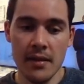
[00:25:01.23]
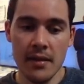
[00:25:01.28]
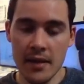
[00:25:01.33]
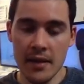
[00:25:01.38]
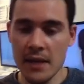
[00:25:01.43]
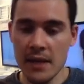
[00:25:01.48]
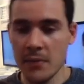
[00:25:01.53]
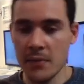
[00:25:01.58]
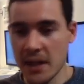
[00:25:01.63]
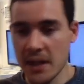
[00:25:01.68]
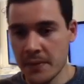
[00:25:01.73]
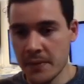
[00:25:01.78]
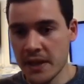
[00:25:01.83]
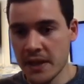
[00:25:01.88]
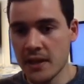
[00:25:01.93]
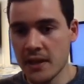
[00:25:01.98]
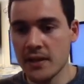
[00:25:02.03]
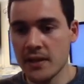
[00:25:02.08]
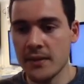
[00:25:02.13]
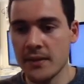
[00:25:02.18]
Again,
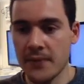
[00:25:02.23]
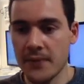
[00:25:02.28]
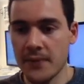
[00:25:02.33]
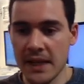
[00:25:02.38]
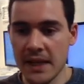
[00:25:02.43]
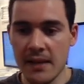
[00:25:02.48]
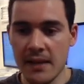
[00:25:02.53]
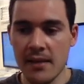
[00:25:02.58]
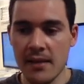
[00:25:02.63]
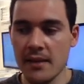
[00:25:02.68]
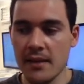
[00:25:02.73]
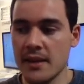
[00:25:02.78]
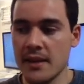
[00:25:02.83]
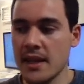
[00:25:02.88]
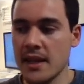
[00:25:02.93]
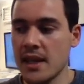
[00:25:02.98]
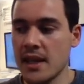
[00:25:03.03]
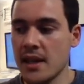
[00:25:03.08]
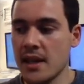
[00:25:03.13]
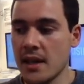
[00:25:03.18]

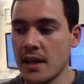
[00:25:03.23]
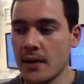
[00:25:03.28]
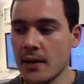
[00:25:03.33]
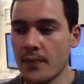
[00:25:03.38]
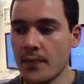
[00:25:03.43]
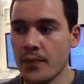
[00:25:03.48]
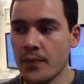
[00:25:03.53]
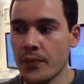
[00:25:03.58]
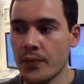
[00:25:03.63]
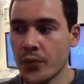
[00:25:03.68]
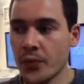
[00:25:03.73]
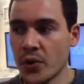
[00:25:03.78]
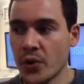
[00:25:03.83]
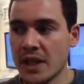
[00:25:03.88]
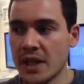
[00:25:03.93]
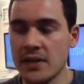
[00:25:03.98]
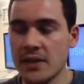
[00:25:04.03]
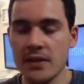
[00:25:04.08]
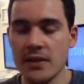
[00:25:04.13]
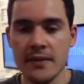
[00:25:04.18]
This, in my opinion,
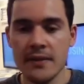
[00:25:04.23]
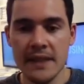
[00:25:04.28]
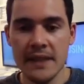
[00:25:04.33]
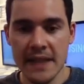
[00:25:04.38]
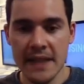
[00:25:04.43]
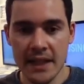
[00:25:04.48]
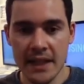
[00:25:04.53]
defeats